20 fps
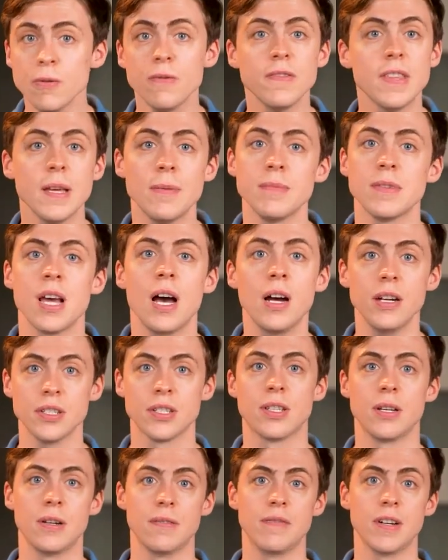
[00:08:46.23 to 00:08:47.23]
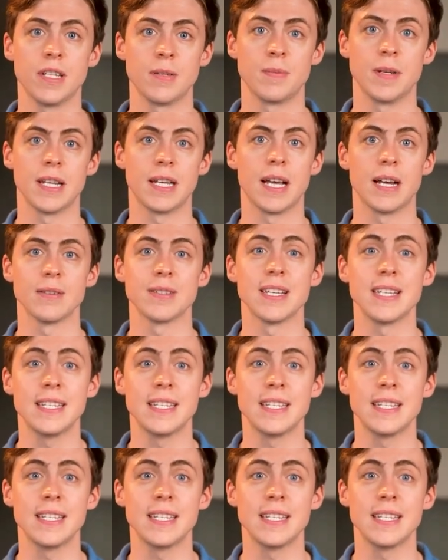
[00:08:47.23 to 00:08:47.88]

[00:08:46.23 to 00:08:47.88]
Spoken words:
of them touch their investment accounts